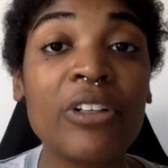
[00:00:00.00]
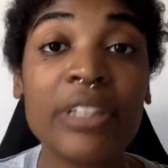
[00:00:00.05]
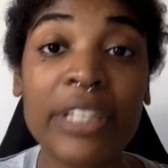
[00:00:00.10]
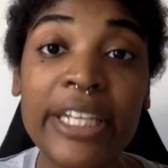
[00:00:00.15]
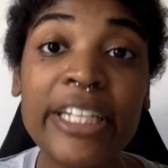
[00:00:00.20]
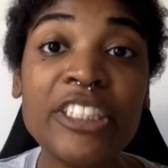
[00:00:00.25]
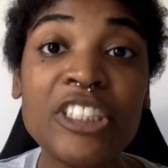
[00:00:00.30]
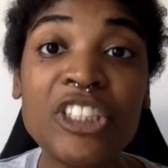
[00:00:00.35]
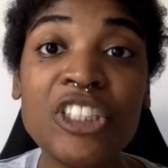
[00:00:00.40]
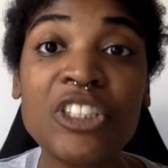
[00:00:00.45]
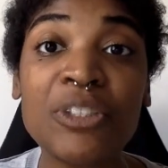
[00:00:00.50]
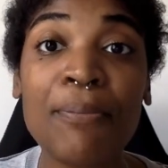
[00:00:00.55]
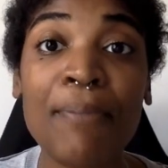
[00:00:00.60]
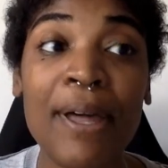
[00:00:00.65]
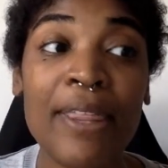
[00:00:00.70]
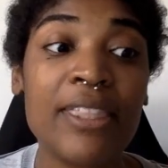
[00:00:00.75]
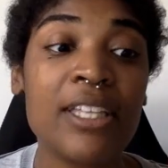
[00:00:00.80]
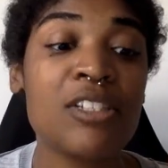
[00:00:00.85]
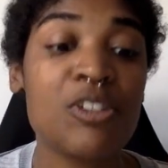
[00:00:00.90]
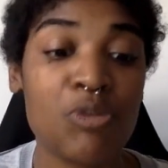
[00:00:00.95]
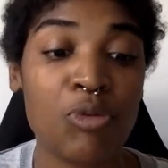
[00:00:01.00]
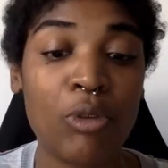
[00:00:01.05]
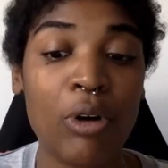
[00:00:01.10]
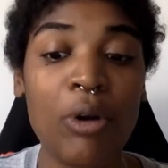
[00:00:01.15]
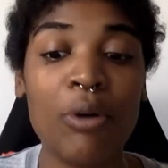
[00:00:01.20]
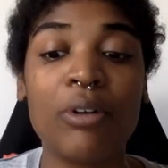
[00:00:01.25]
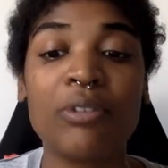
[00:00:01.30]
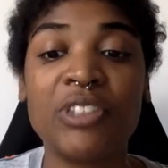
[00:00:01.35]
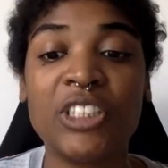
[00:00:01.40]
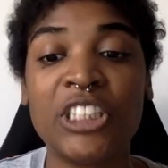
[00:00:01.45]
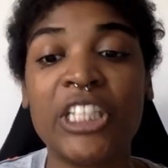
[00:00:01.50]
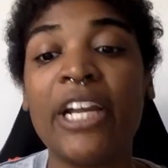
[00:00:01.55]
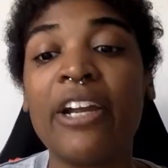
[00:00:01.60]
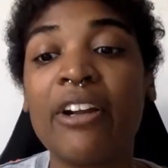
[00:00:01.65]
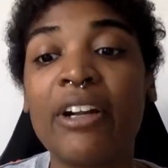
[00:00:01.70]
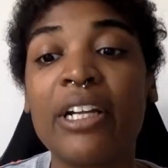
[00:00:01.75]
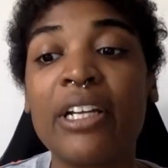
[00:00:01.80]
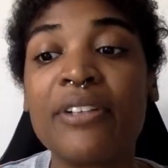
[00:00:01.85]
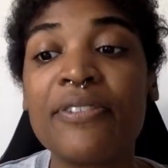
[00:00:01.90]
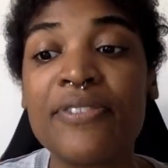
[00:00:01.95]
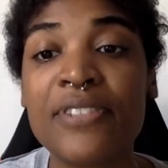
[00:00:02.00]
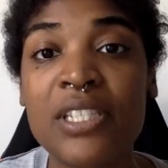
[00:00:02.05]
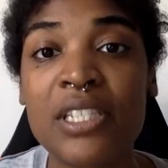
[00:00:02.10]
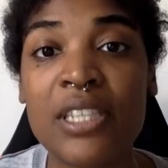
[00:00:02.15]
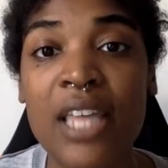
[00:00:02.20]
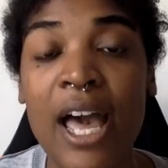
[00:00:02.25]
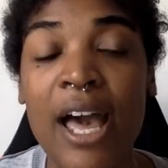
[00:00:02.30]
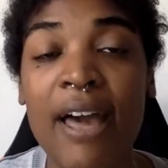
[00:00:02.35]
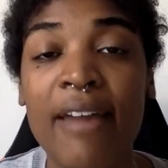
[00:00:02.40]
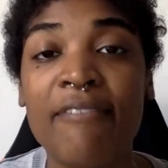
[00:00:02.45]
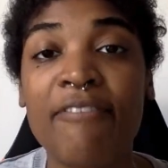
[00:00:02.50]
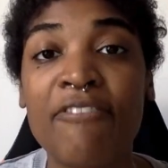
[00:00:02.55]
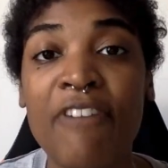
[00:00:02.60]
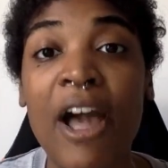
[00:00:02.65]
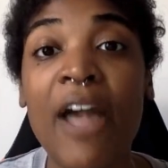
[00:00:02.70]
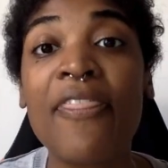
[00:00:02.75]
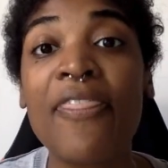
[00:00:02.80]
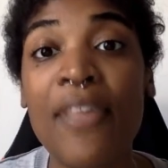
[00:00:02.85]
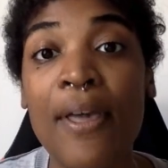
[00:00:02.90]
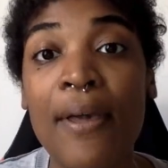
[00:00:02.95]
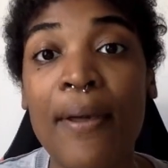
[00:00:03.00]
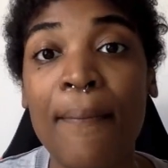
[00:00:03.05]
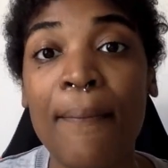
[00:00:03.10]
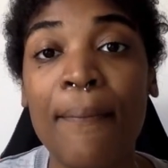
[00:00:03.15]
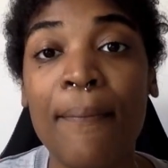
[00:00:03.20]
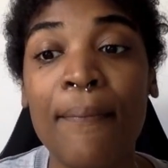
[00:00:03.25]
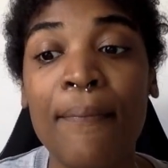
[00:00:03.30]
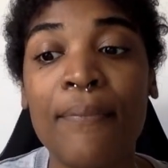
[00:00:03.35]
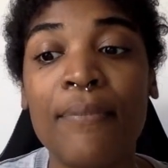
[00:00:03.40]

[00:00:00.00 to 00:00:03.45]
lynched by this row of sheriffs that find them,